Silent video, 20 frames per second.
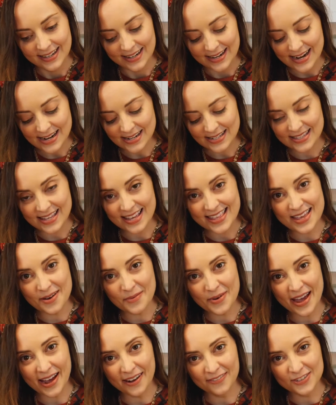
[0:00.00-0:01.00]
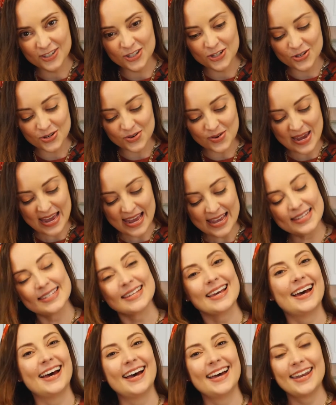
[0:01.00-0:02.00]
Next thing that we have to do is
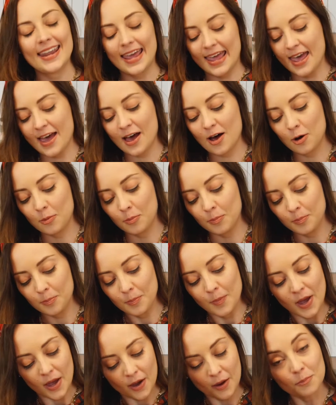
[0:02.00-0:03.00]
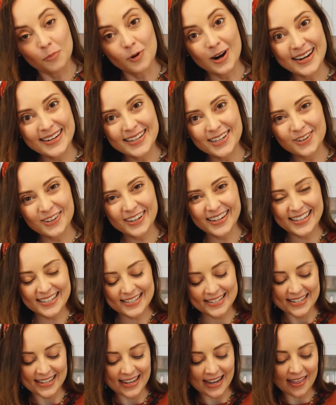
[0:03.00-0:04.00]
add our brine
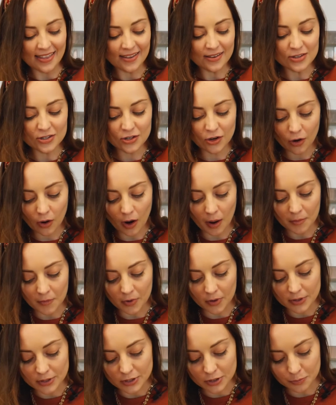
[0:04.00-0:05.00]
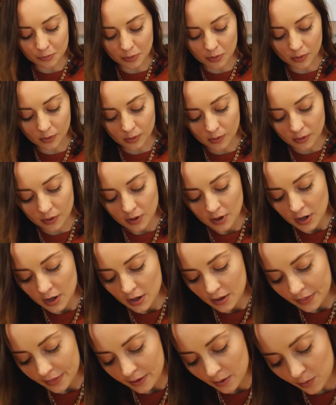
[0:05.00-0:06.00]
ingredients together. So I'm going to pour
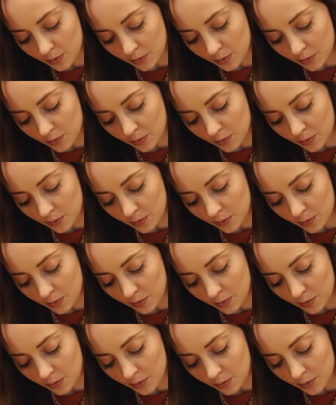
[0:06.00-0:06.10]
the